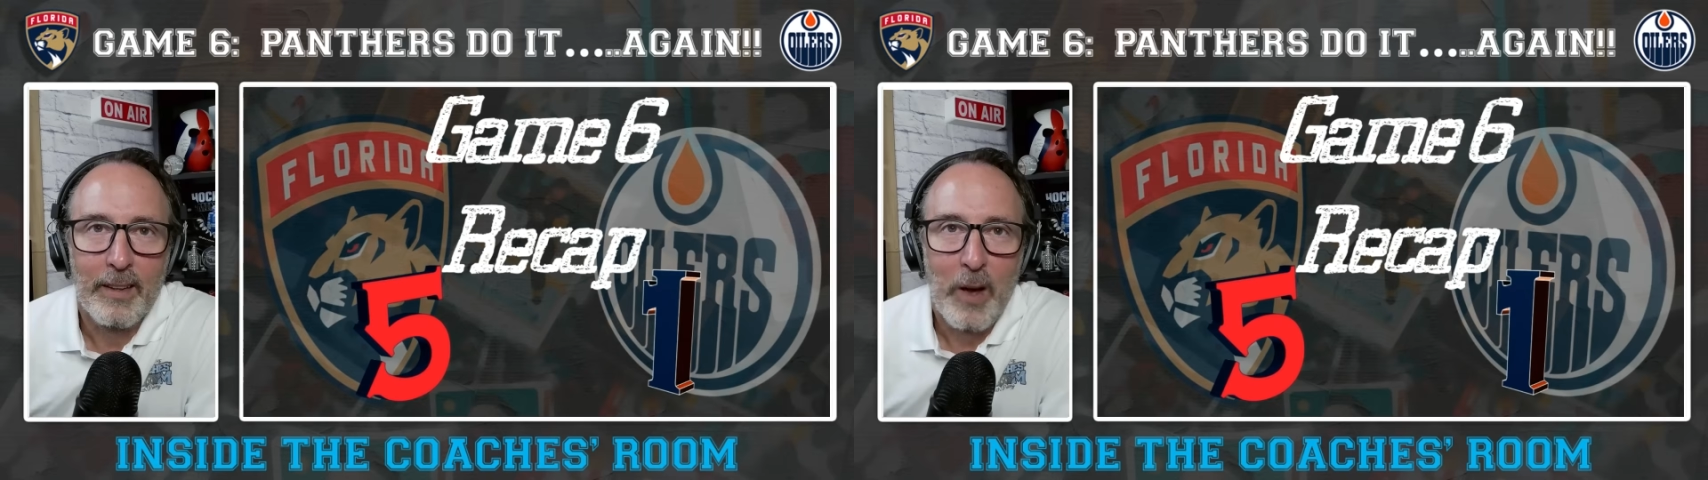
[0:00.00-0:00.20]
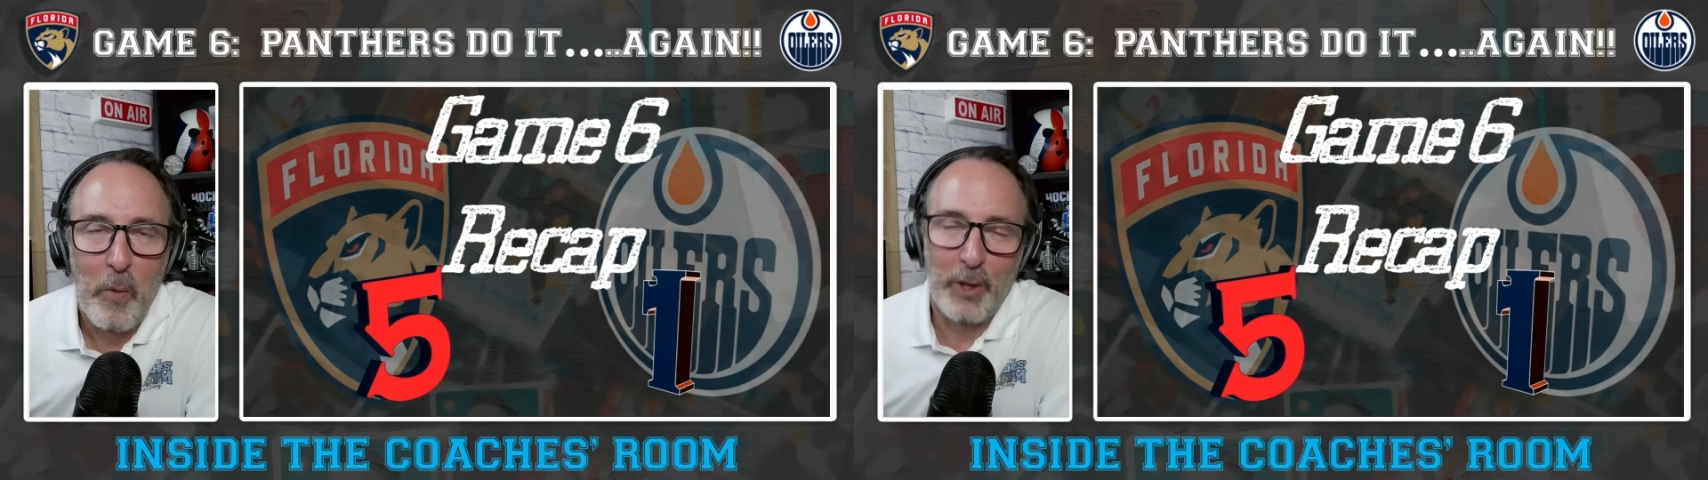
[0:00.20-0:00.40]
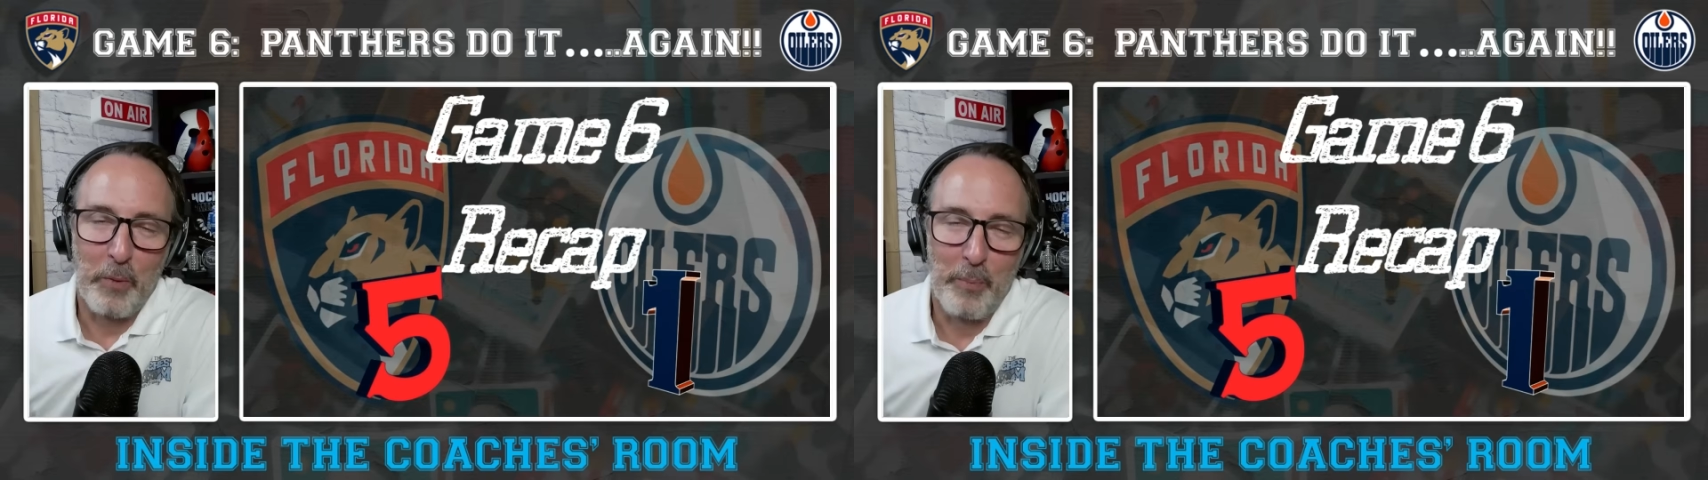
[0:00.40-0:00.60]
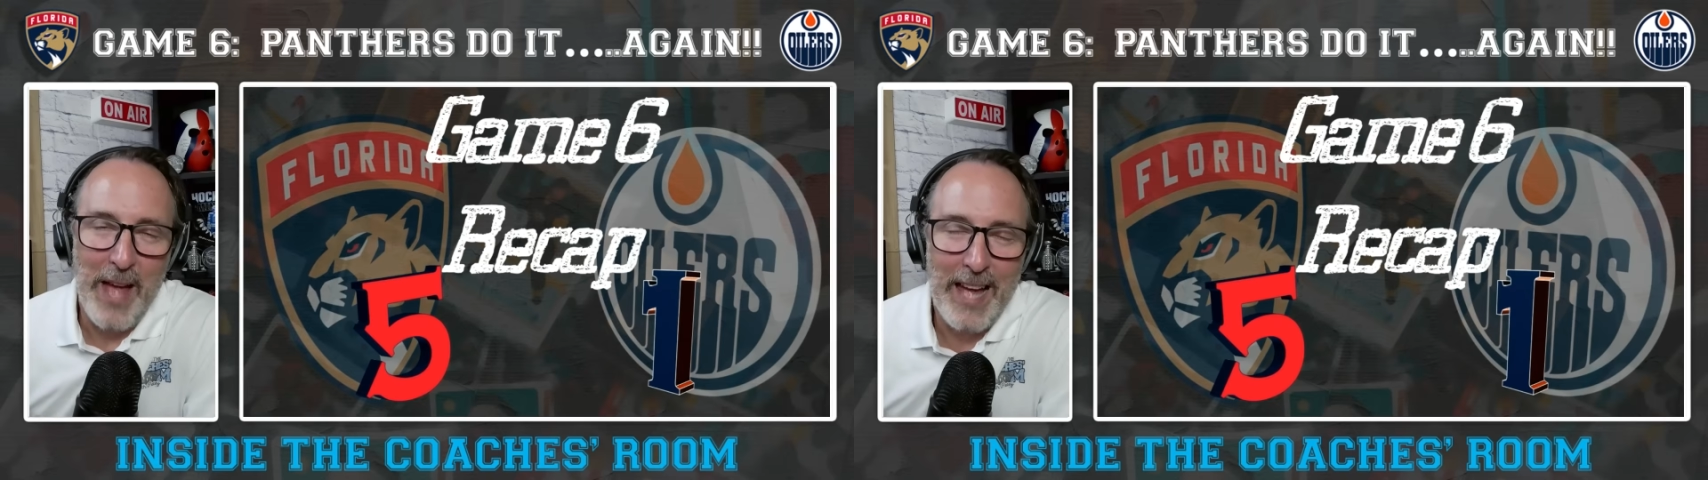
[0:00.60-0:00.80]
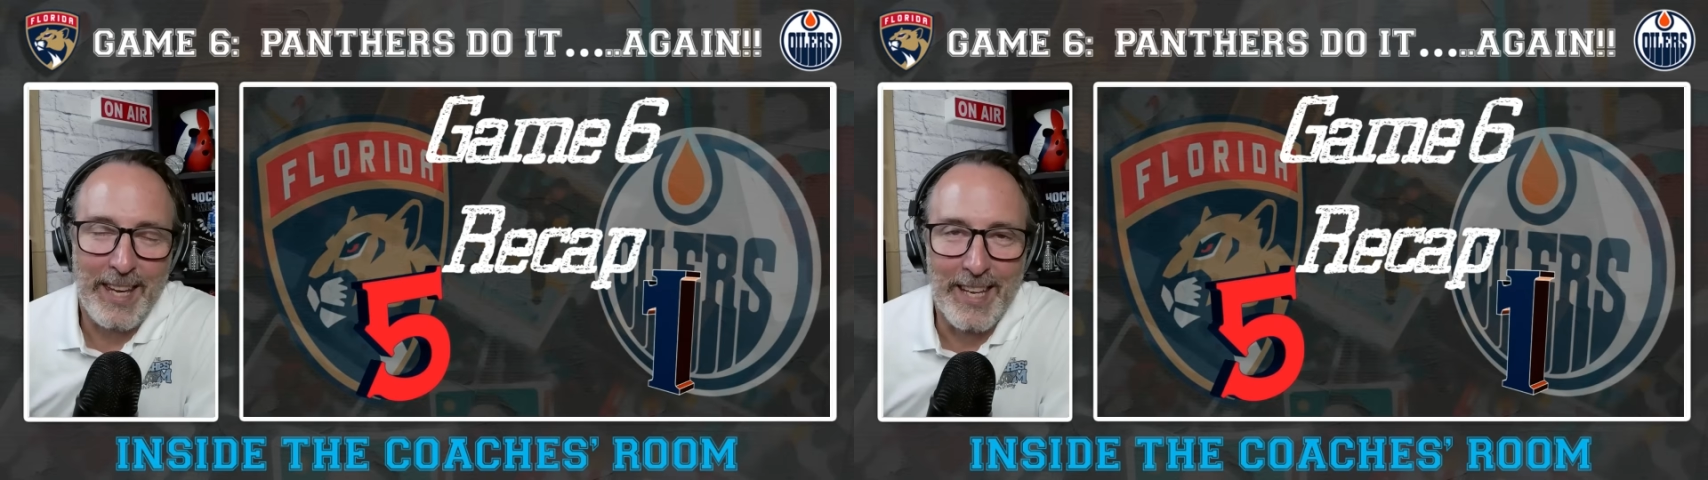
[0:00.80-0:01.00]
Welcome
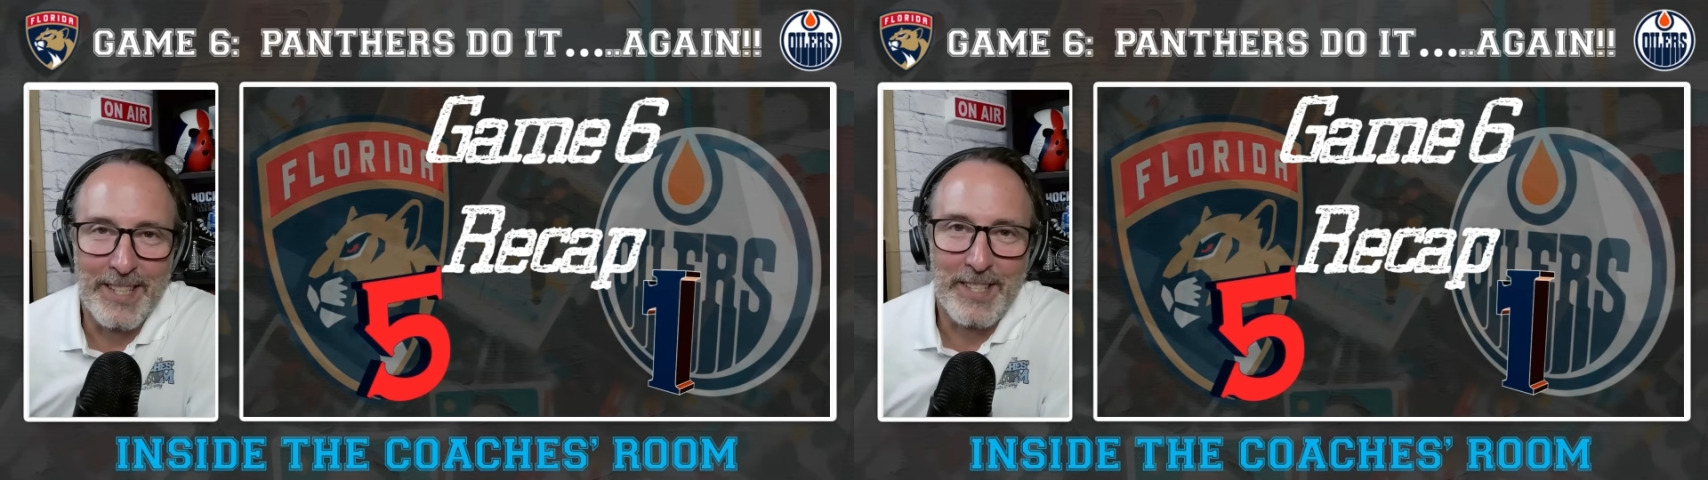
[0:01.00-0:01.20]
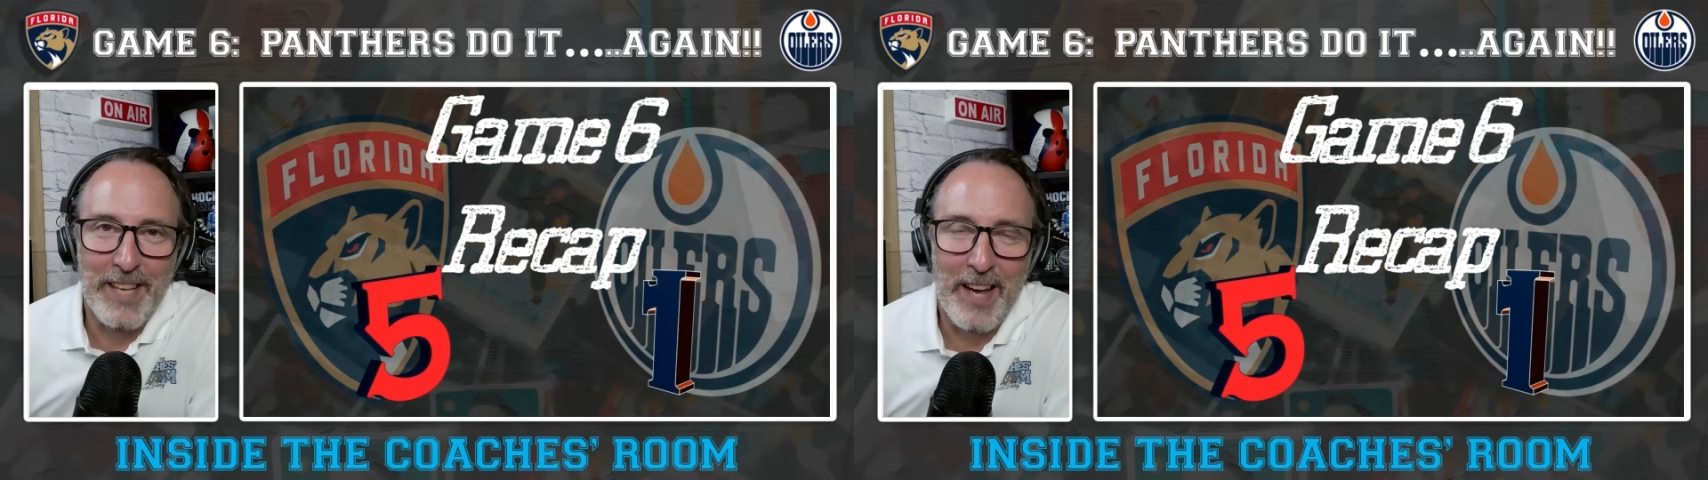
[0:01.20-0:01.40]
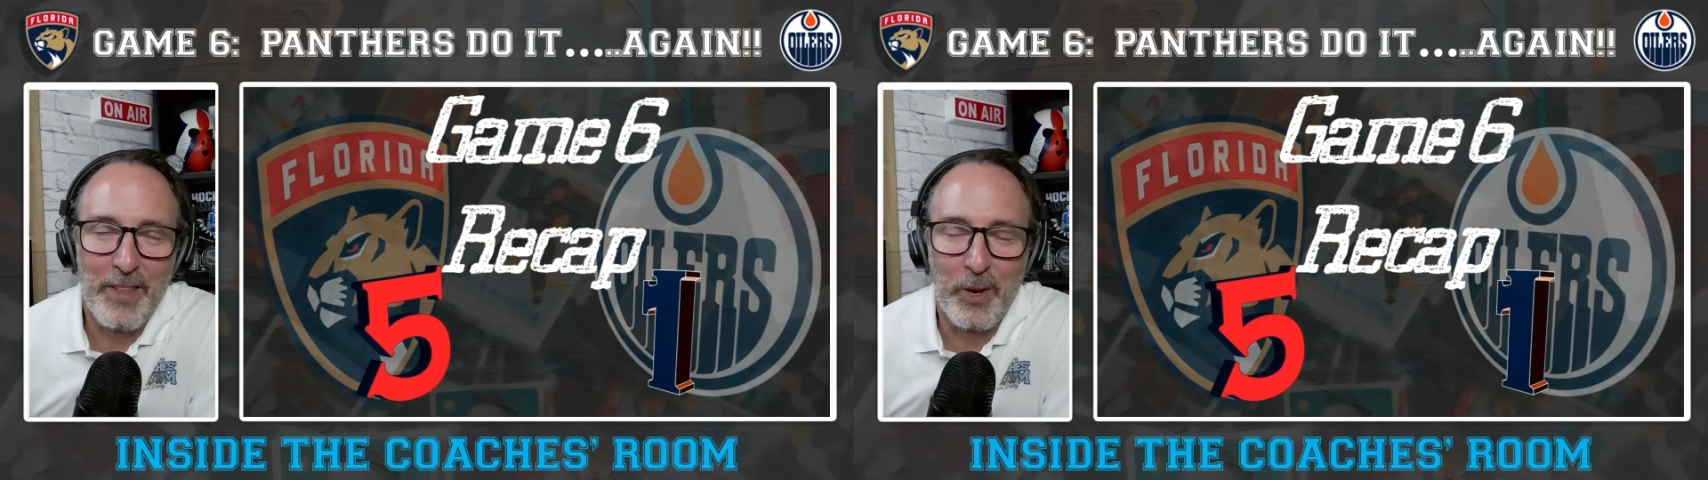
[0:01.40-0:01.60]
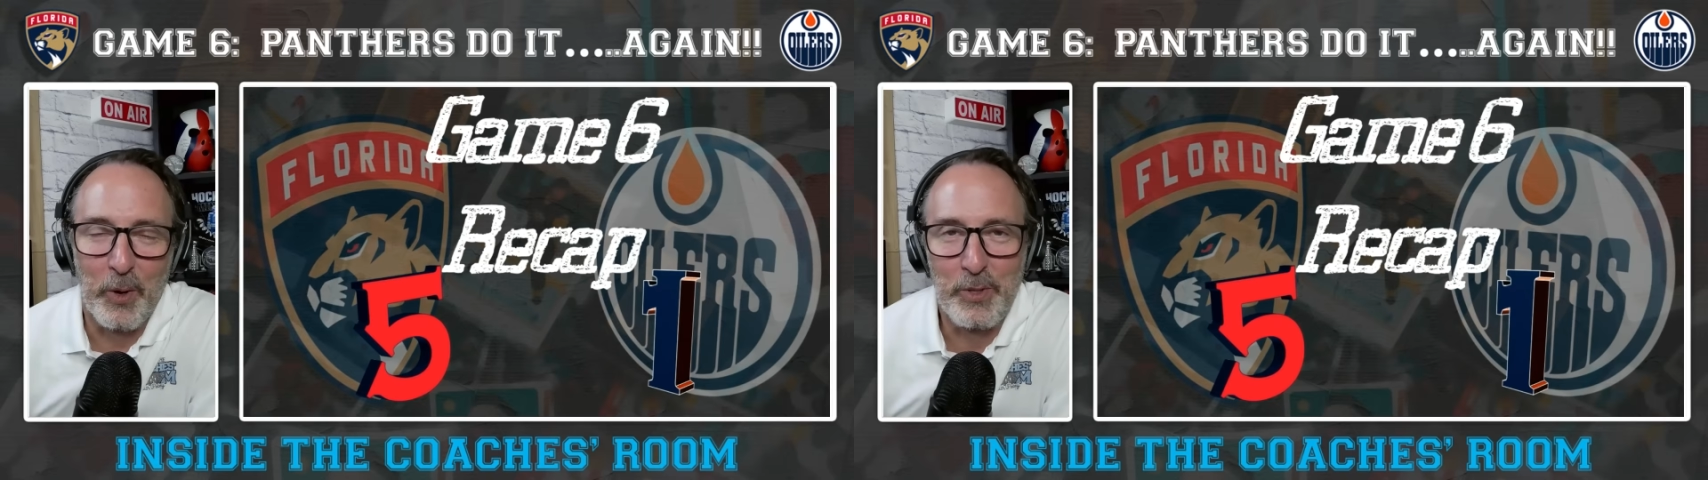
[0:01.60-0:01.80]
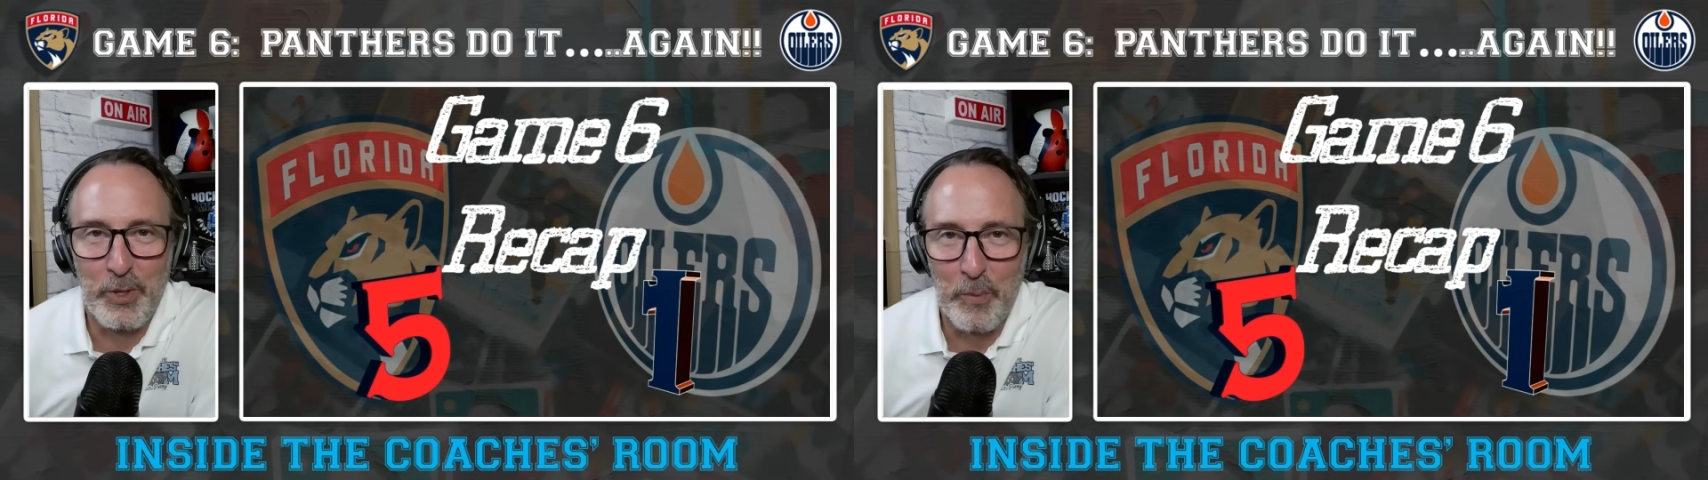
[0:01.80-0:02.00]
back inside the
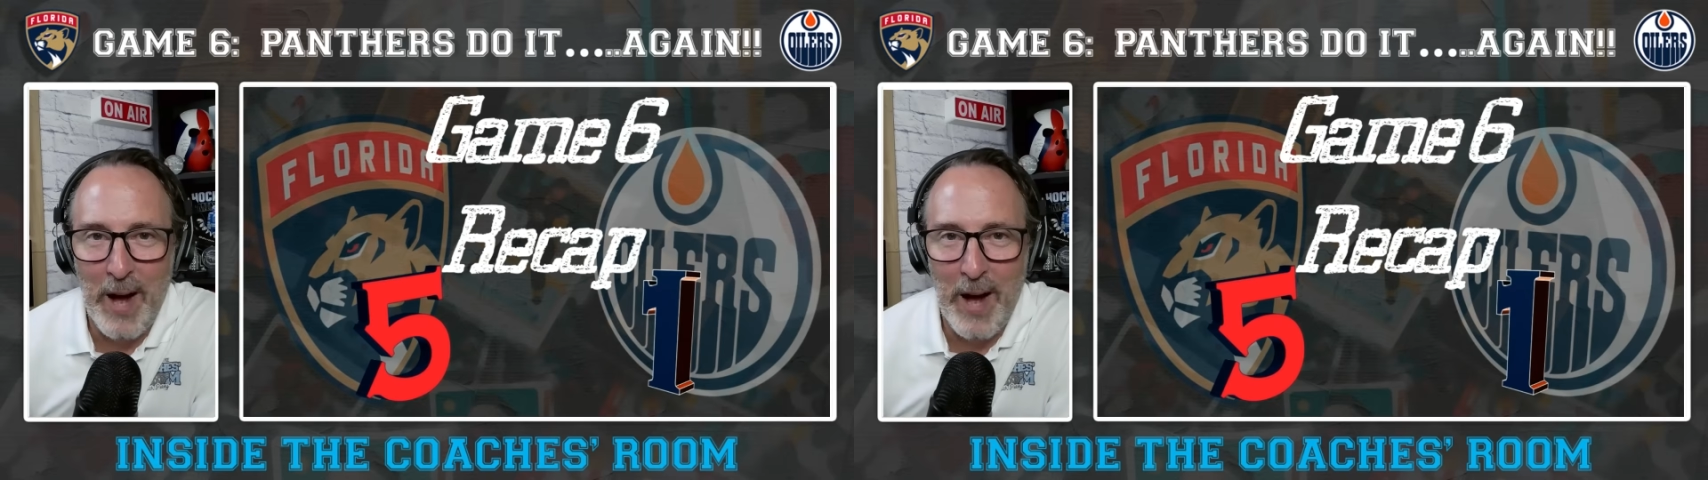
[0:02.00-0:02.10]
coach's room.